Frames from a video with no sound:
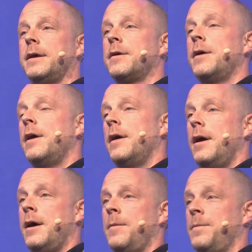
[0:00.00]
think you
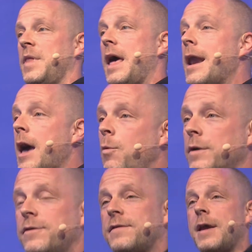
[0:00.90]
have to
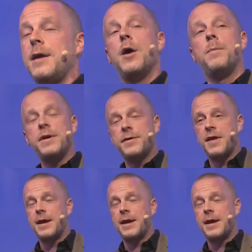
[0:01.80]
differentiate a little bit between